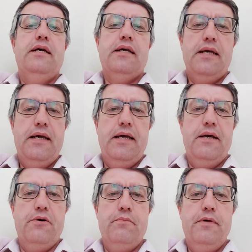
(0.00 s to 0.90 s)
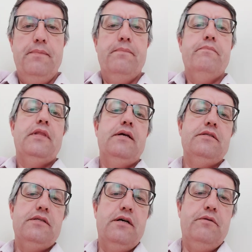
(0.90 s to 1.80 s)
get help,
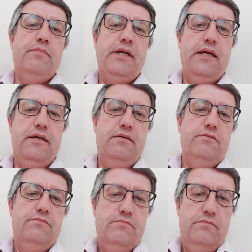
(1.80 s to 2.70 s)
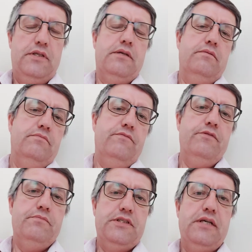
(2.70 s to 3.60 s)
and start being,
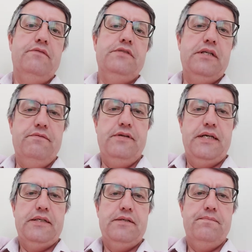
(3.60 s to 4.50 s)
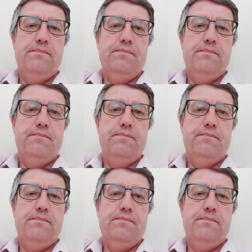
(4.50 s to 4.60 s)
themselves, in effect.